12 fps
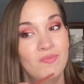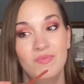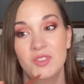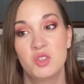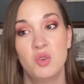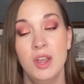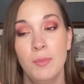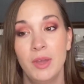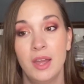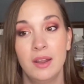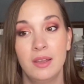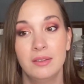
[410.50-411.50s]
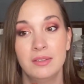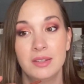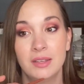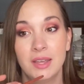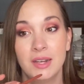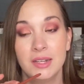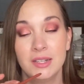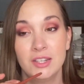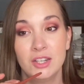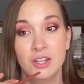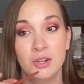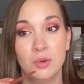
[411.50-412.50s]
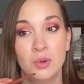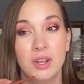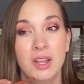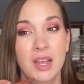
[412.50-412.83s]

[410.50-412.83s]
scrape at it to get it to